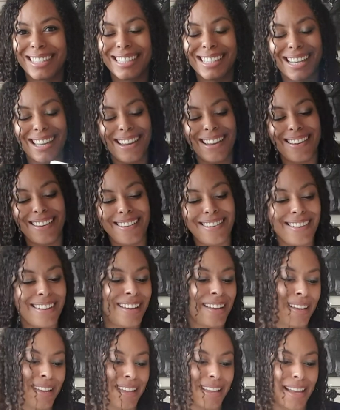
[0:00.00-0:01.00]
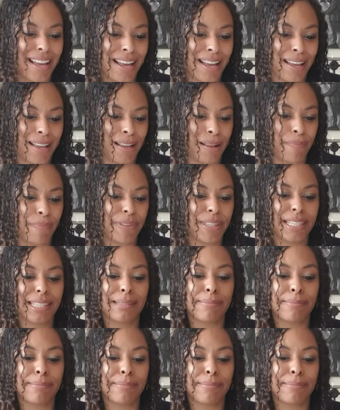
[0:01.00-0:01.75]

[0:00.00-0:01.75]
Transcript: So this